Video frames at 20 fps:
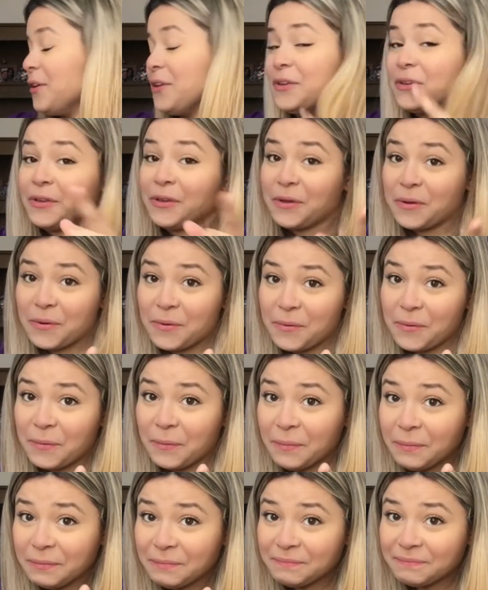
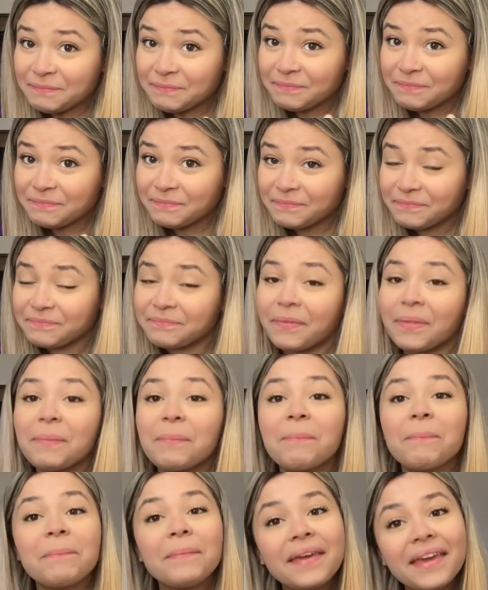You,
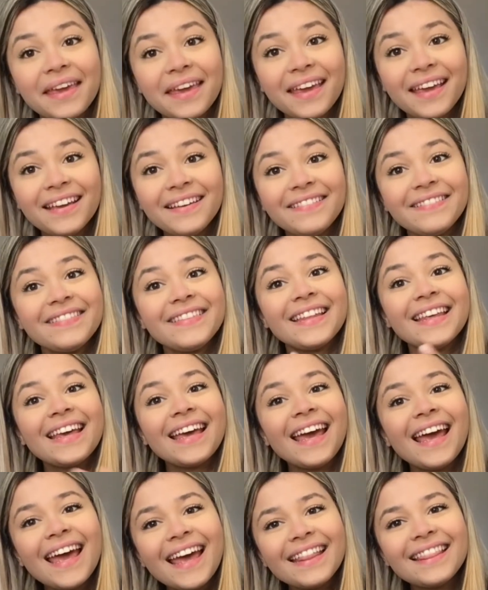me,
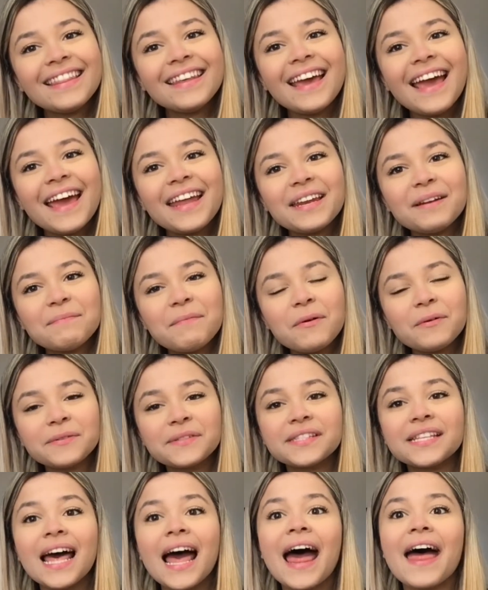and the animals.